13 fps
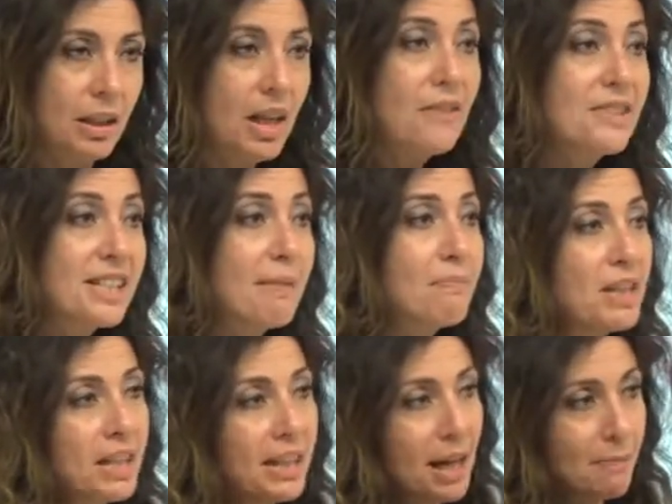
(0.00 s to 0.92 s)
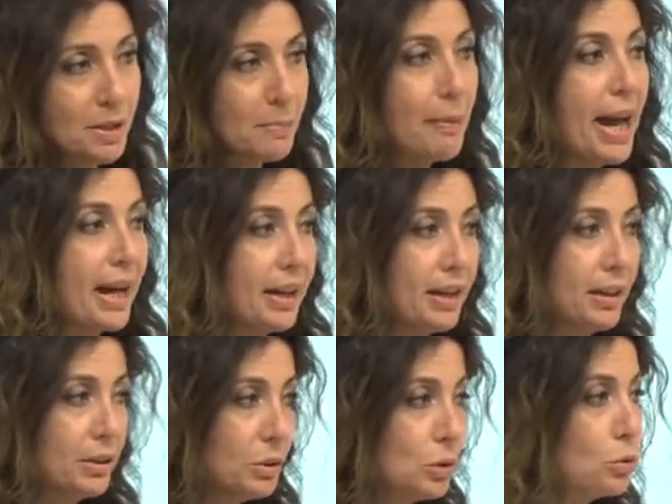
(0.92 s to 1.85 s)
if something comes back
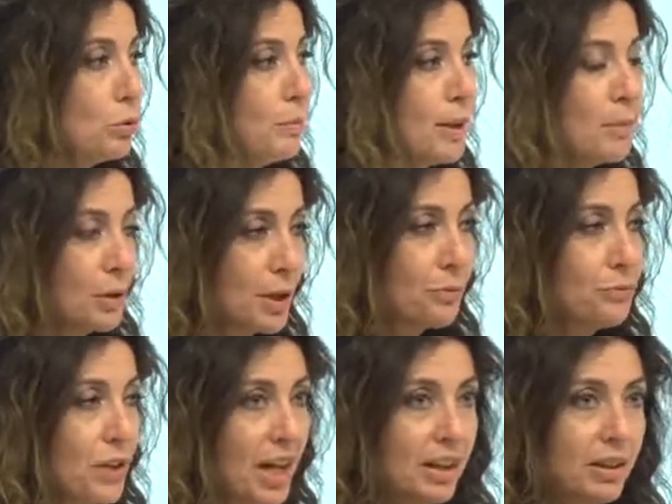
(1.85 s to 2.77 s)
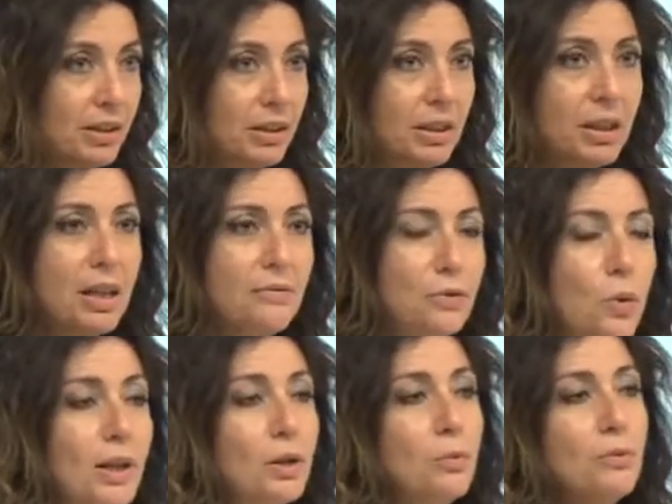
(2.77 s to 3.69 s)
due to memory effect, if
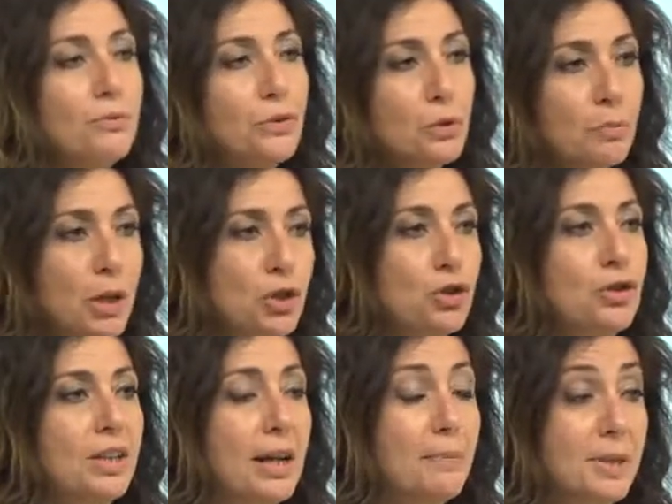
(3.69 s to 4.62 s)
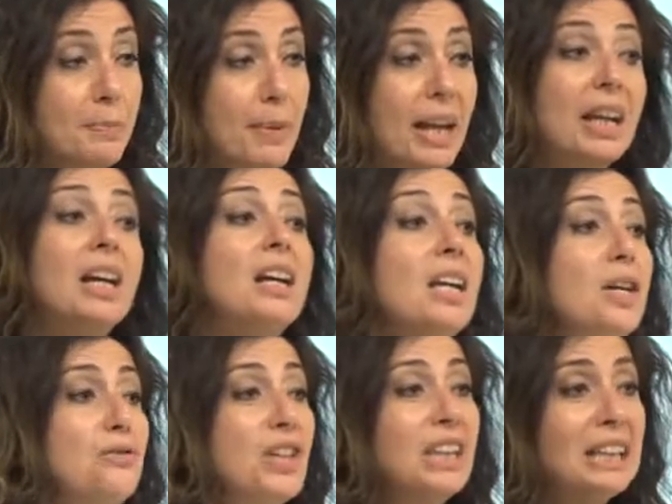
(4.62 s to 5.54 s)
quantum information comes back,
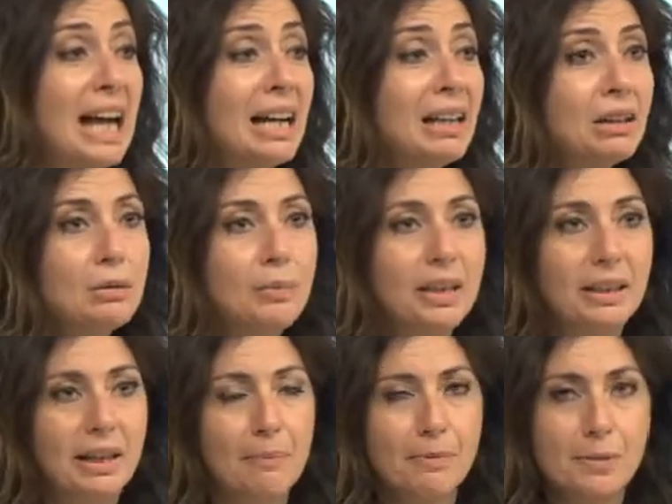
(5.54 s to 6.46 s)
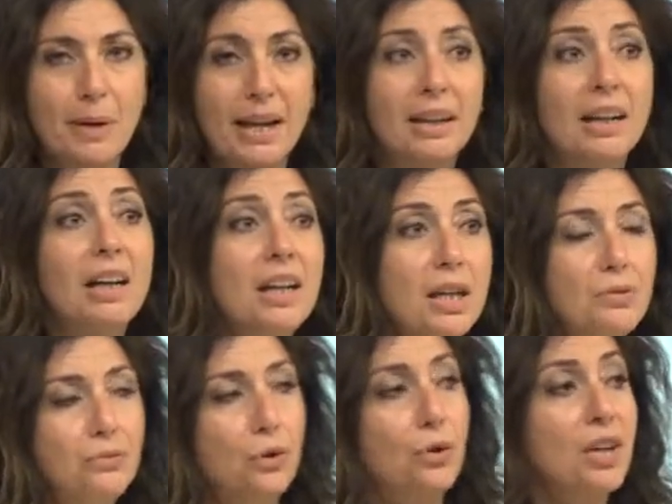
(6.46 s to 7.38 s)
if entanglement comes back,
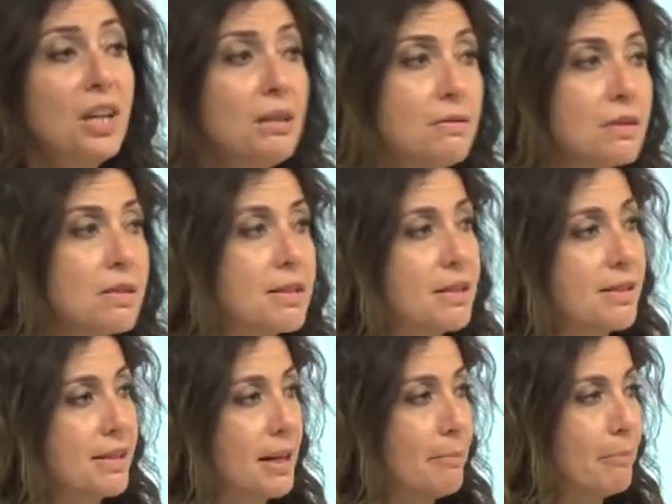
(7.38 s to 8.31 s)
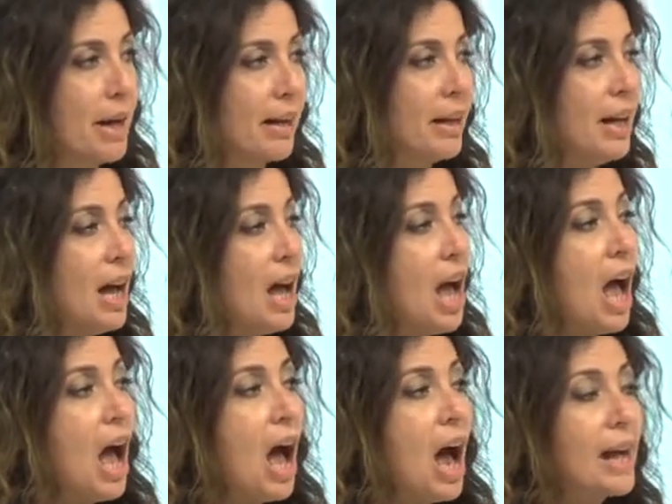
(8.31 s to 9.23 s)
if coherences come back,
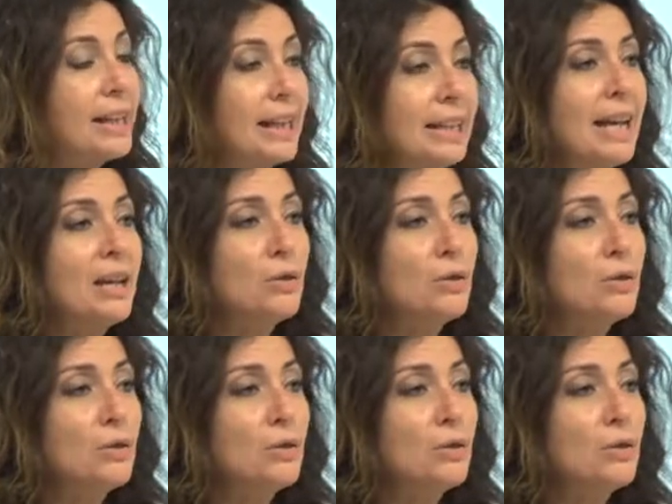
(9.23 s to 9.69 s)
can I